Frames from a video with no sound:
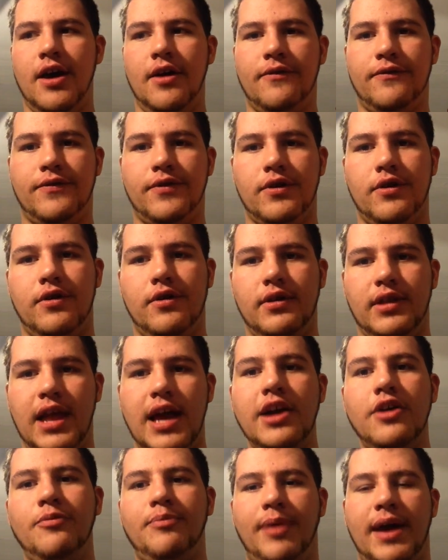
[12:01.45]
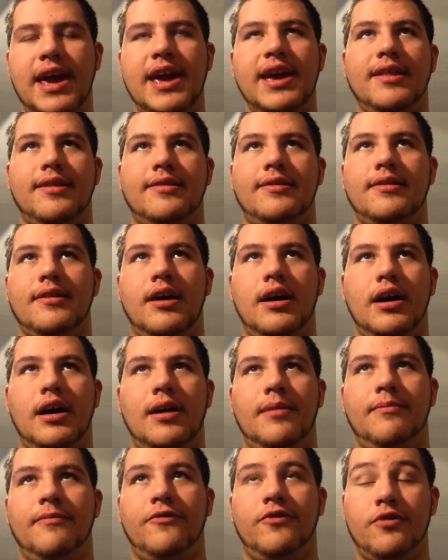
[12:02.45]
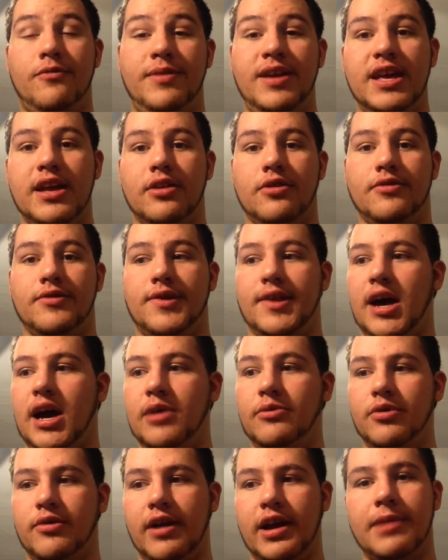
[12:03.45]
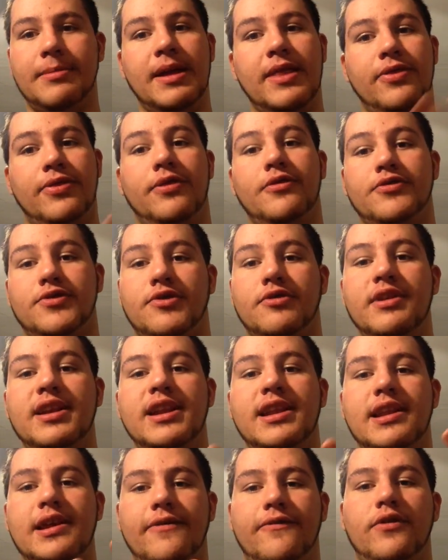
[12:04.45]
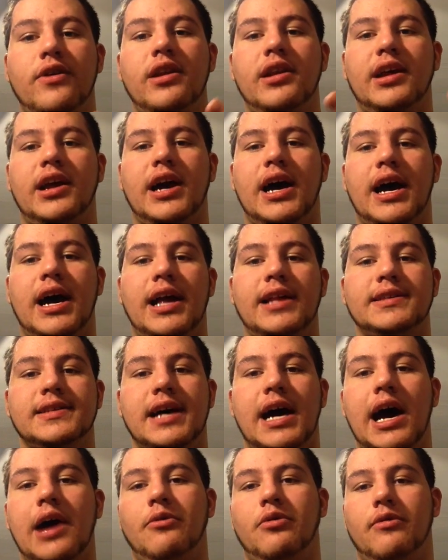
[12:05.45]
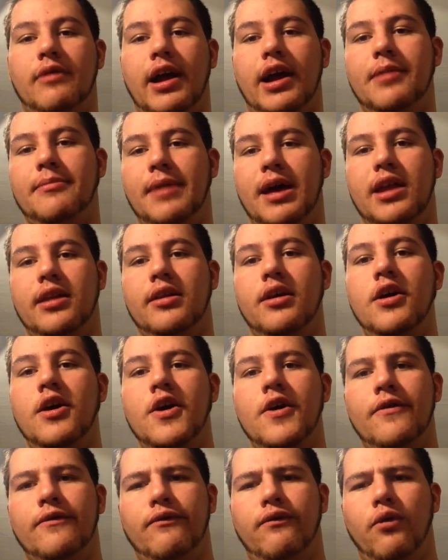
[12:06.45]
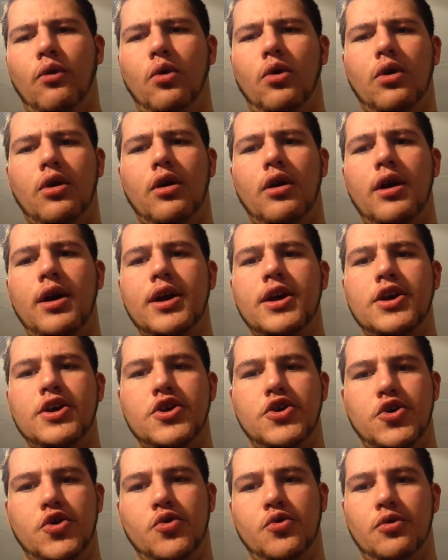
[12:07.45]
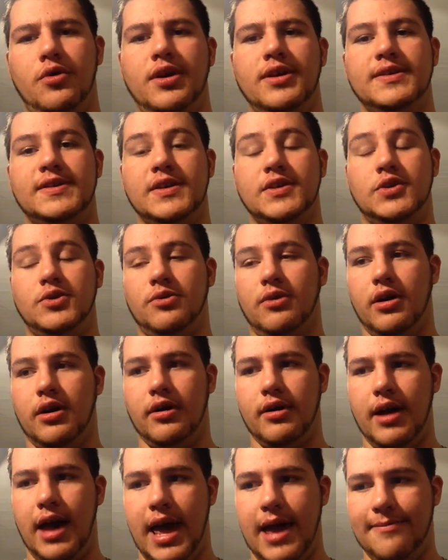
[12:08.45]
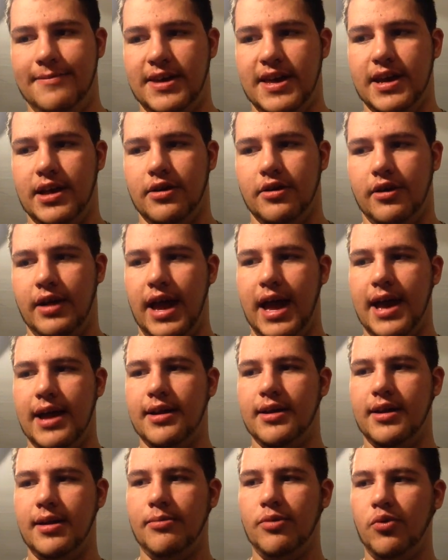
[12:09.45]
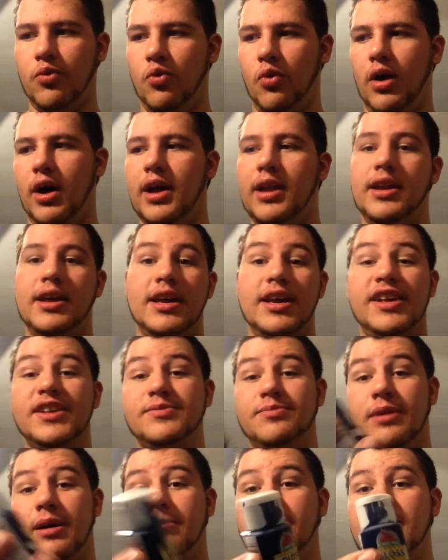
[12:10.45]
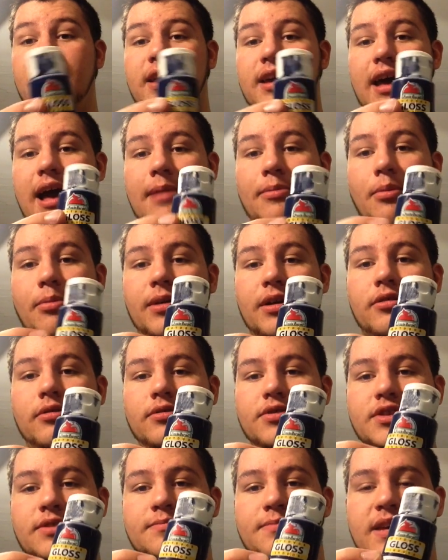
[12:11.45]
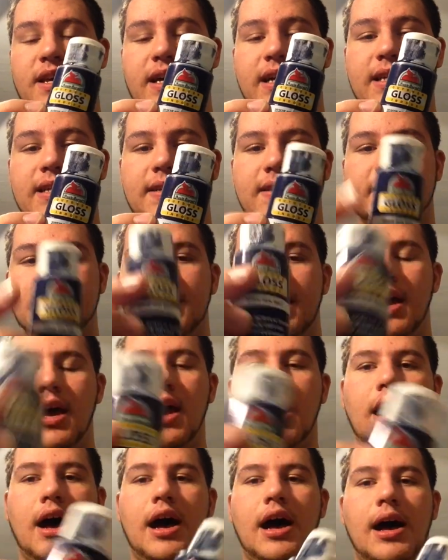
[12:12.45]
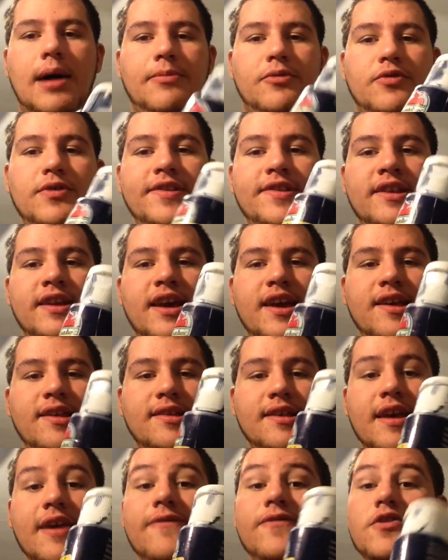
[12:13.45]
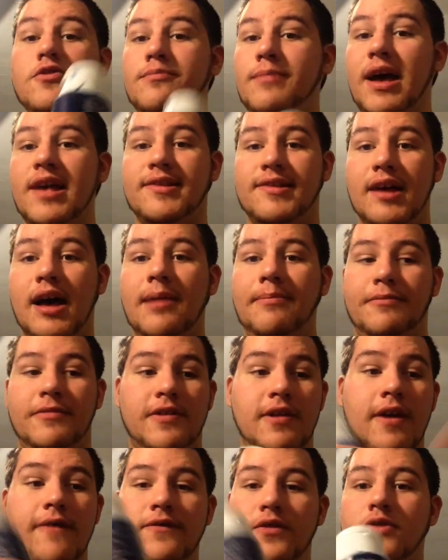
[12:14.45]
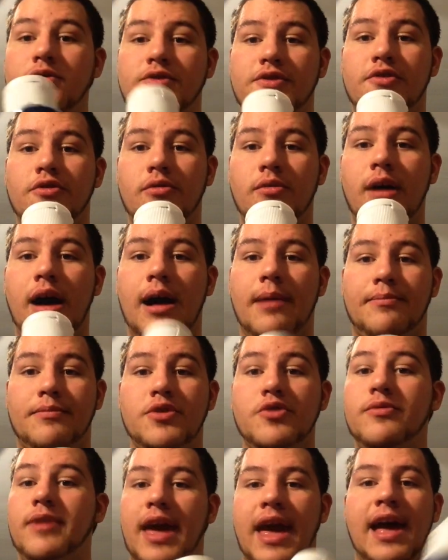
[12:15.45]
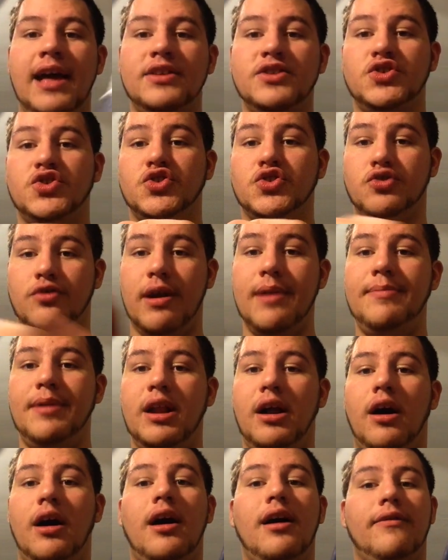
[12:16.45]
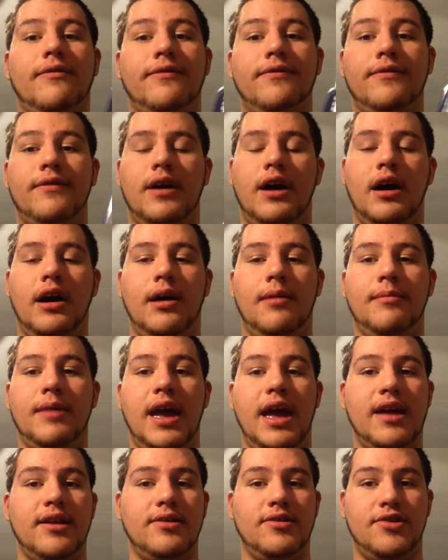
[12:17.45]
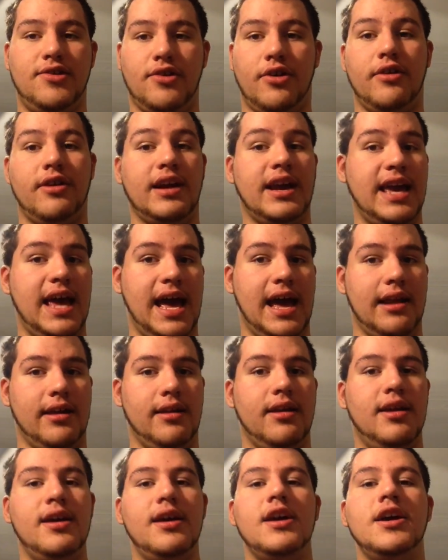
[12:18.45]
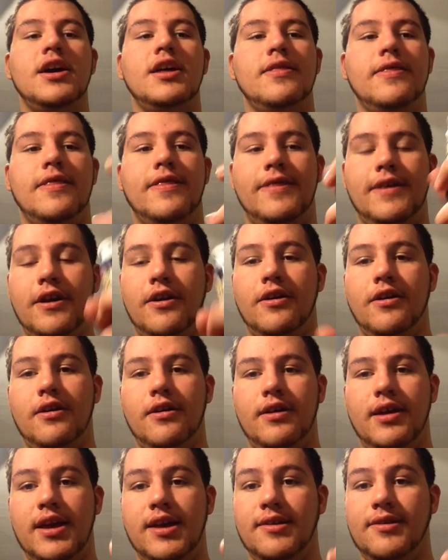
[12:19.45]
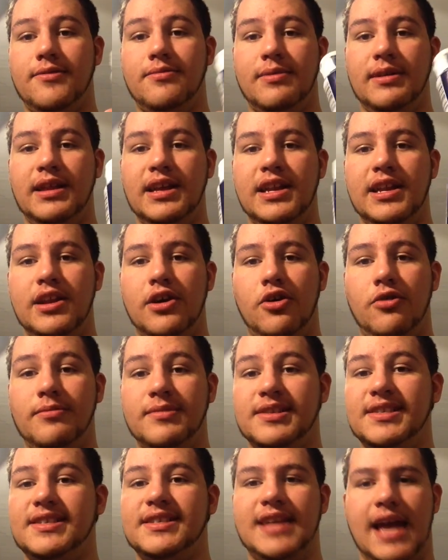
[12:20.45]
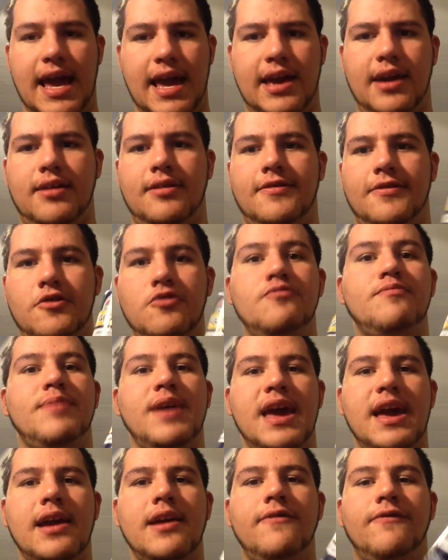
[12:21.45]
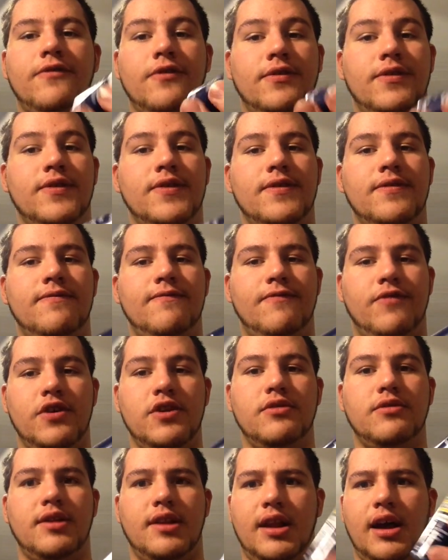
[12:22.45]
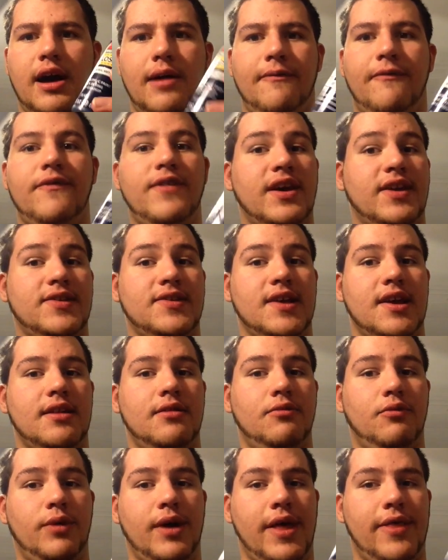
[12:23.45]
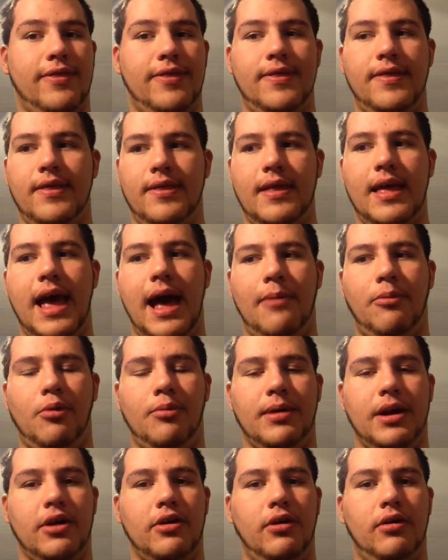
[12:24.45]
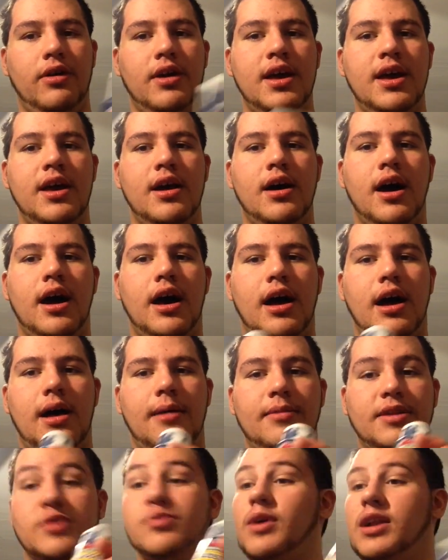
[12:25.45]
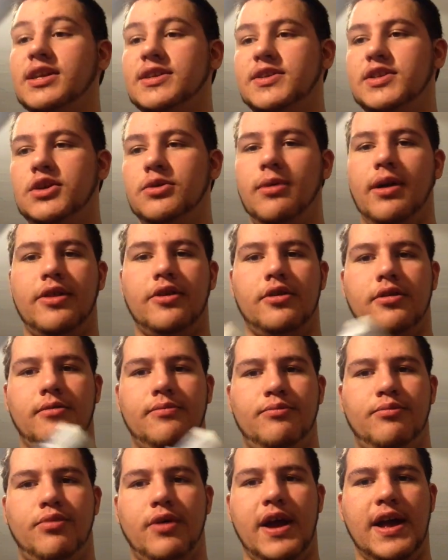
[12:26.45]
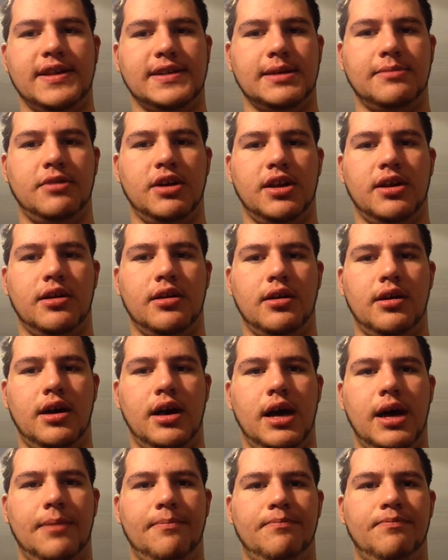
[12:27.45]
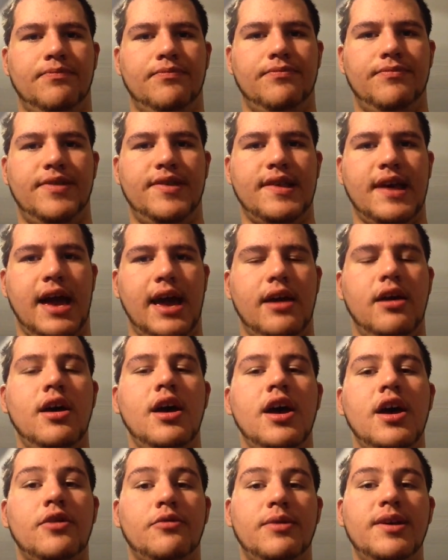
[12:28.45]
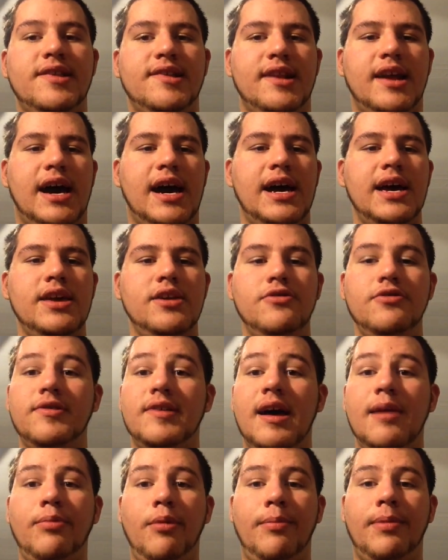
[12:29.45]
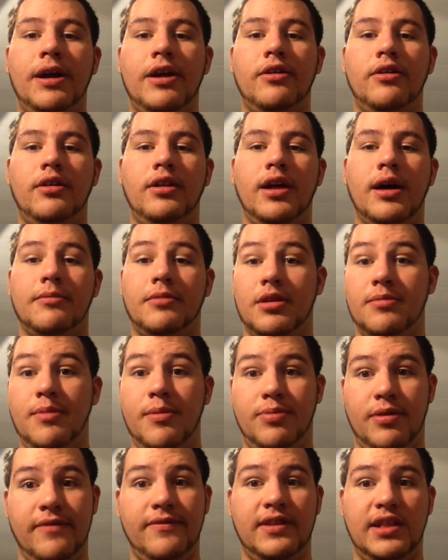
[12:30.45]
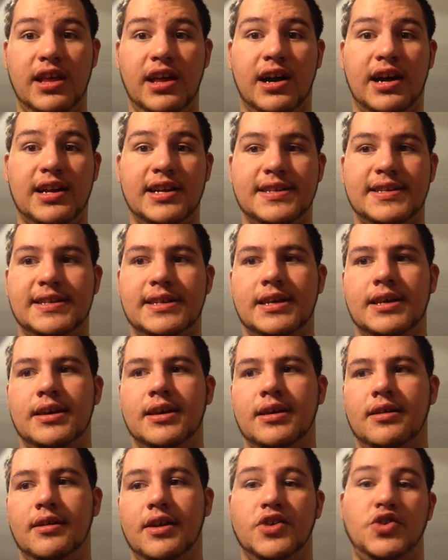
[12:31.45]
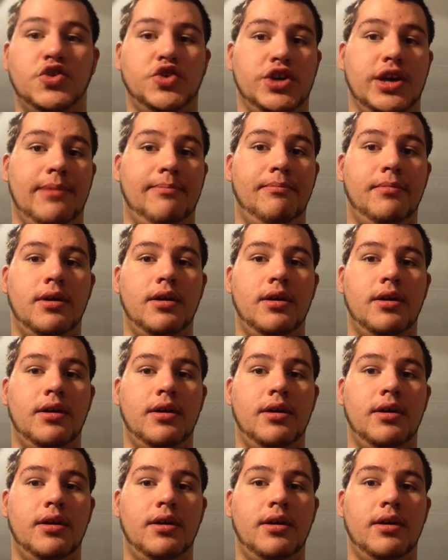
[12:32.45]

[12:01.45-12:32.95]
For Lego paints, um, for beginners, I would recommend there's three different kinds I would recommend for you since you are a beginner. And number one is probably Apple Barrel, just because um, the reason is if you mess up, if you screw up, you can scrape it off um, and start again. There is really no mistake too big for for you to not fix it with Apple Barrel um, as well as two other brands I'm going to um, say. The reason I use Apple Barrel, I'm going to be perfectly honest, it's cheap.